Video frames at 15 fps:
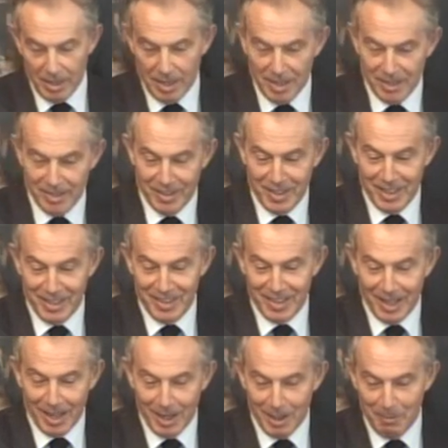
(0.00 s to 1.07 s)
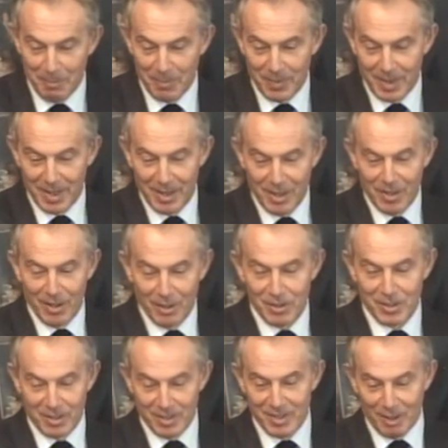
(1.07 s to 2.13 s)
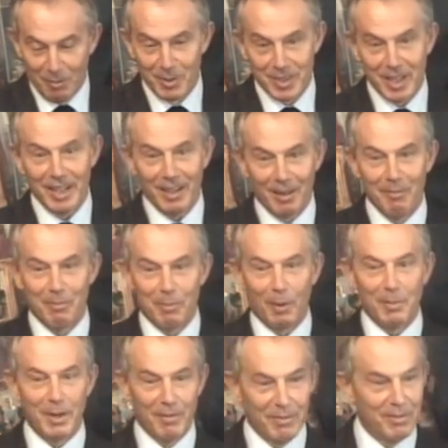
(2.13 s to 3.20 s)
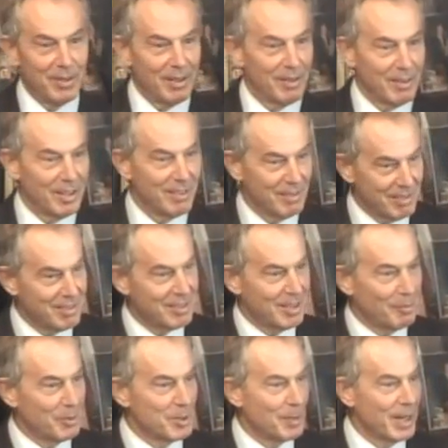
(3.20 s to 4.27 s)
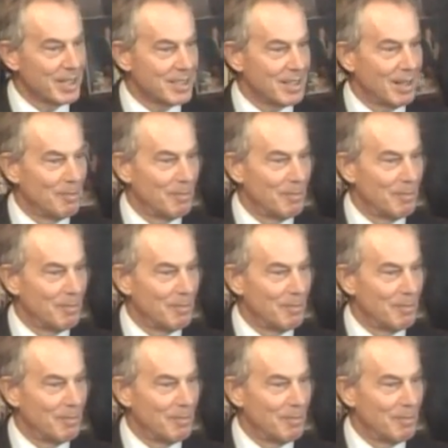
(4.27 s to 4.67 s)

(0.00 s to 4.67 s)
Indeed, as someone said, I probably have, in some respects,